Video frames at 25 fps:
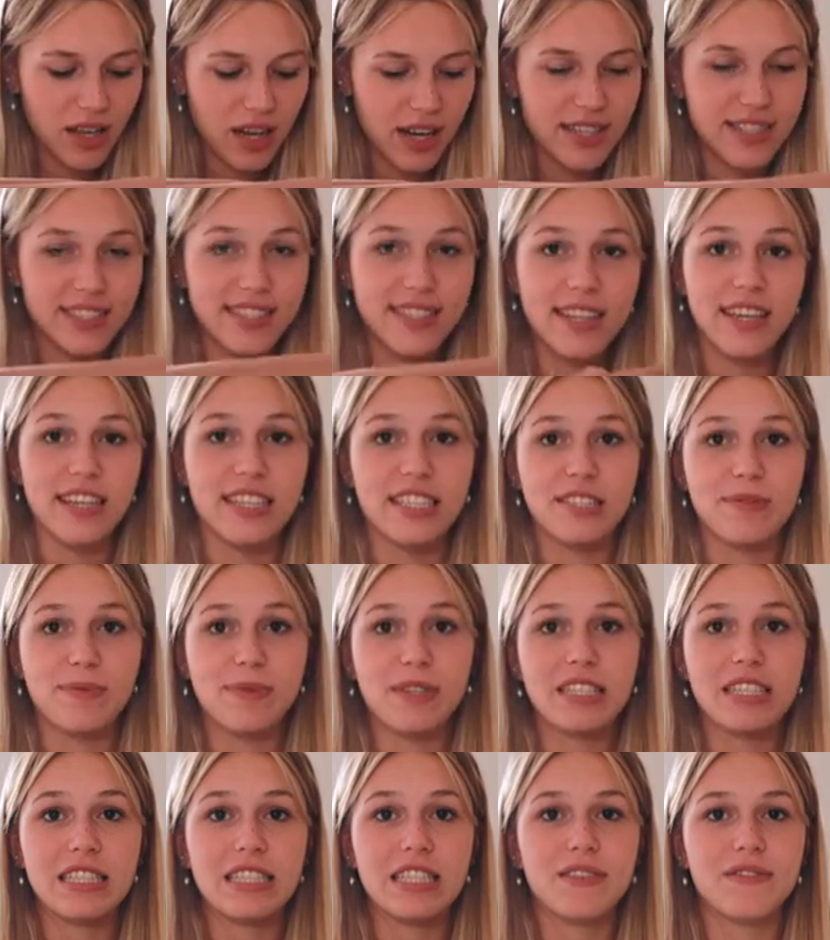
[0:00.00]
as this
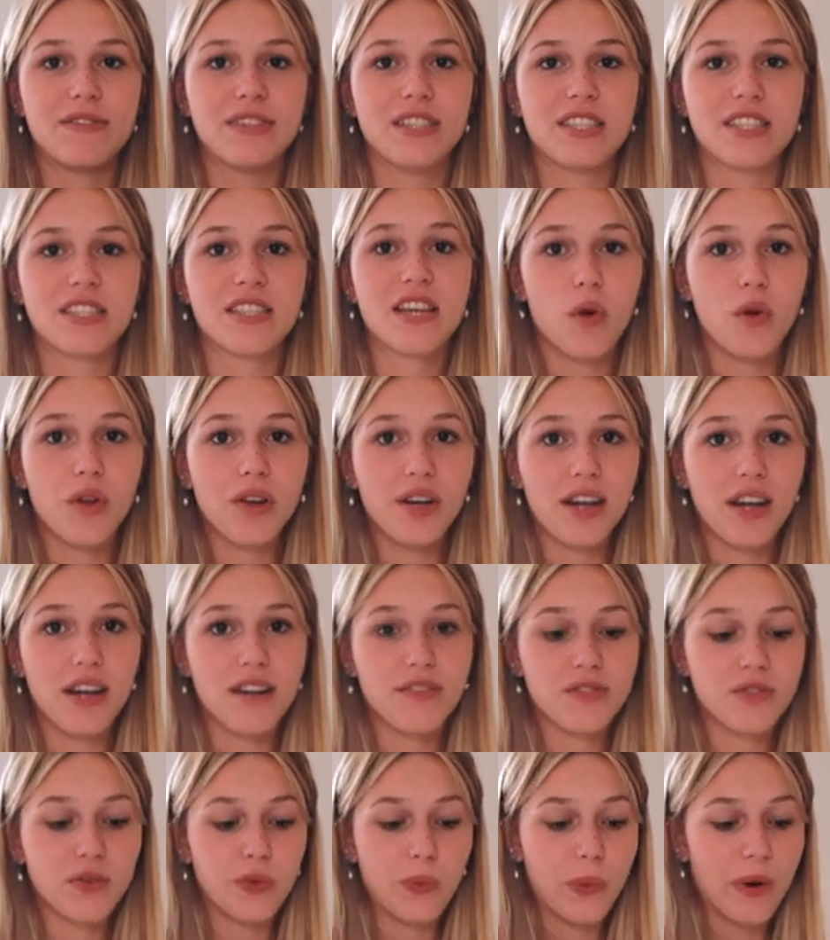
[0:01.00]
because if it's cold
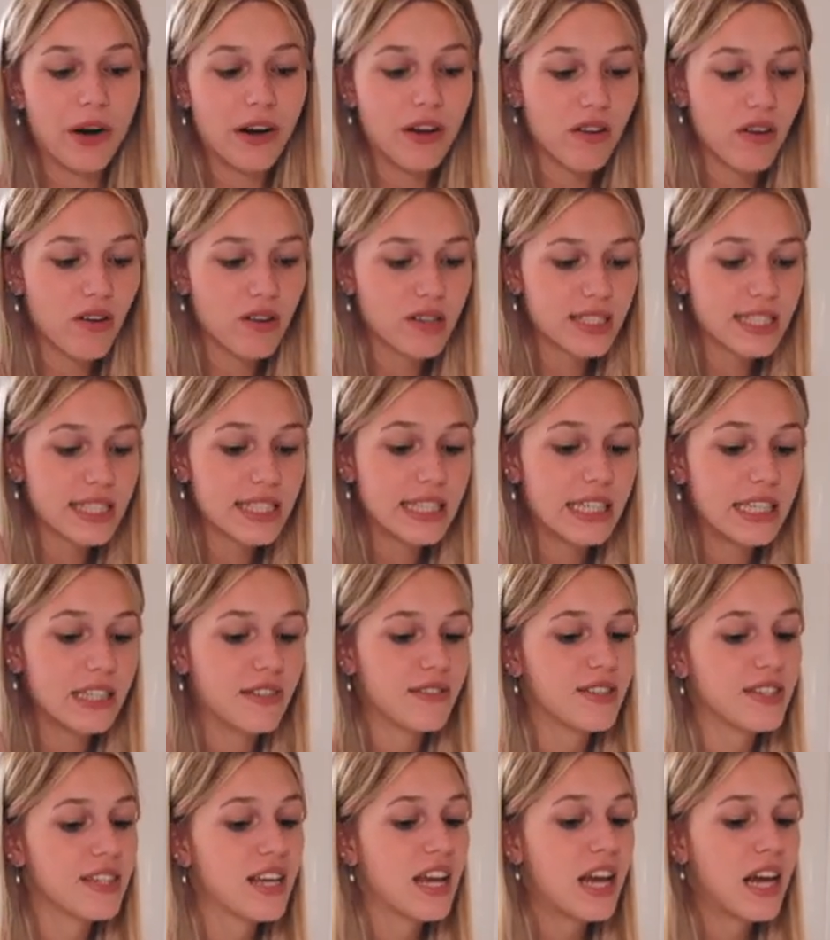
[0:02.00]
enough to wear long
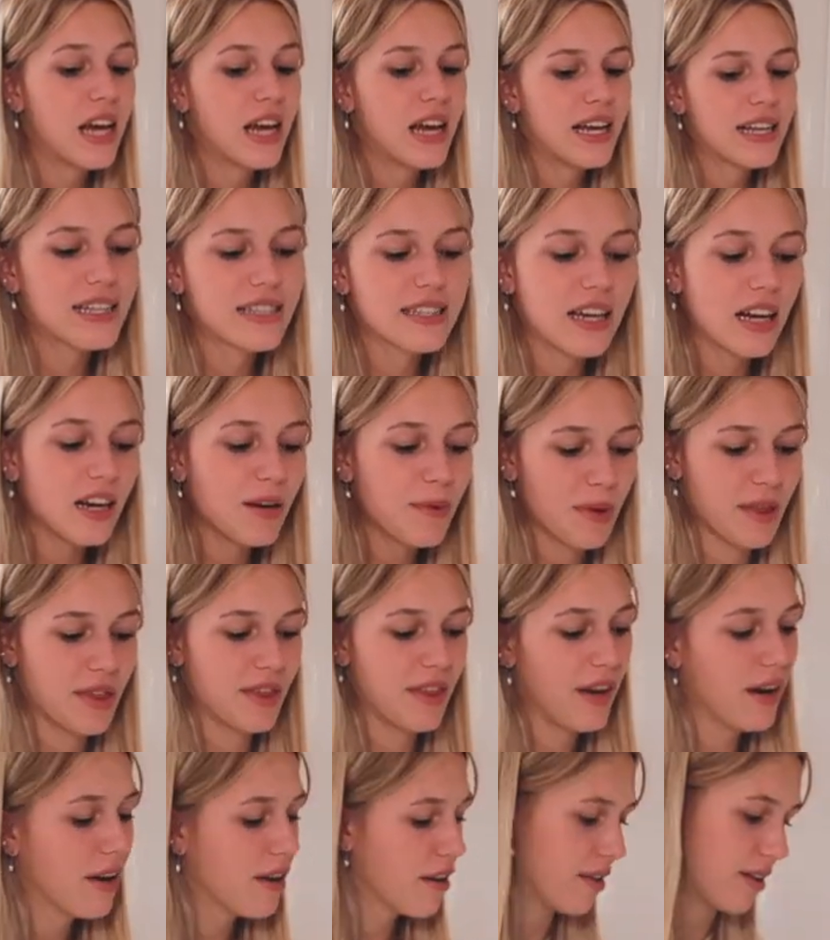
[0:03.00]
sleeves, it's gonna be
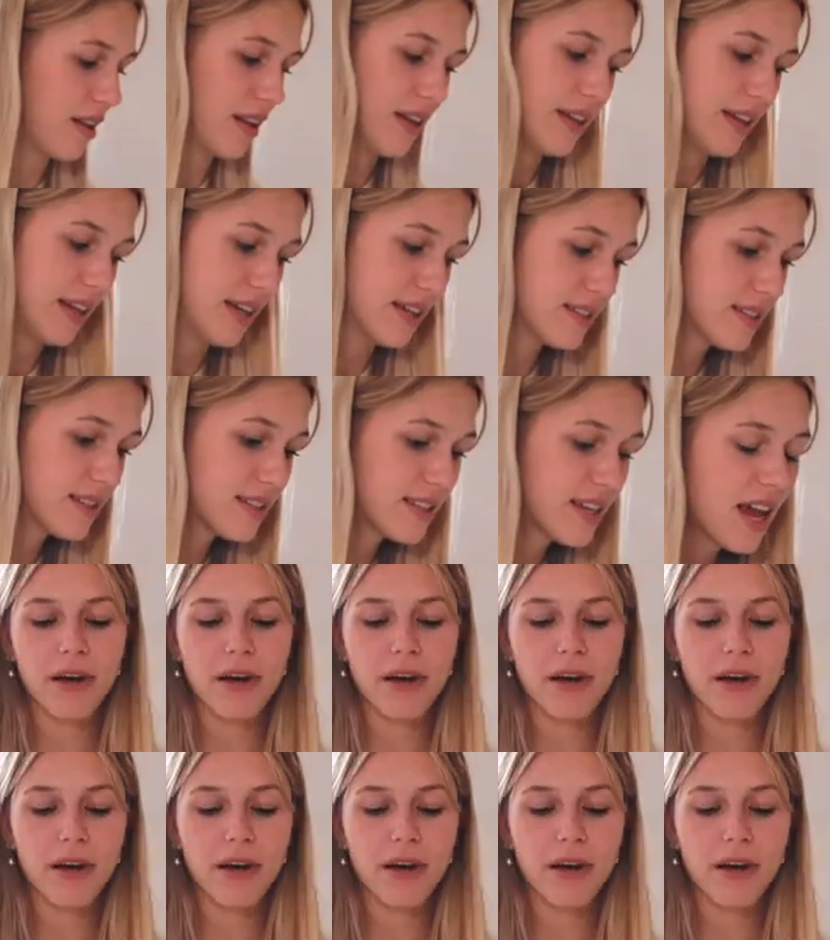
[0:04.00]
thicker than this.